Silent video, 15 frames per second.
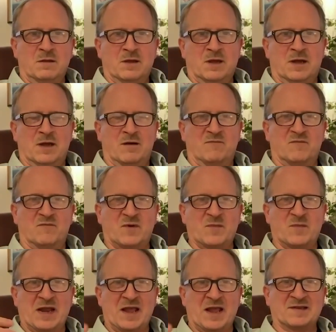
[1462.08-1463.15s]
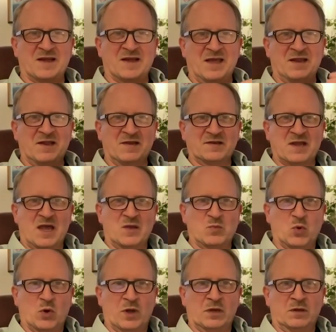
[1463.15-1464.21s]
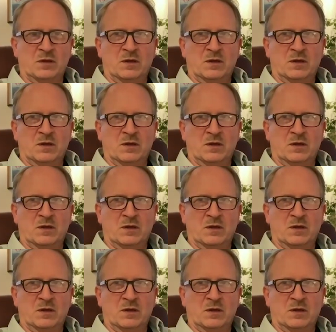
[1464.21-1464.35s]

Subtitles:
from an anxiety standpoint,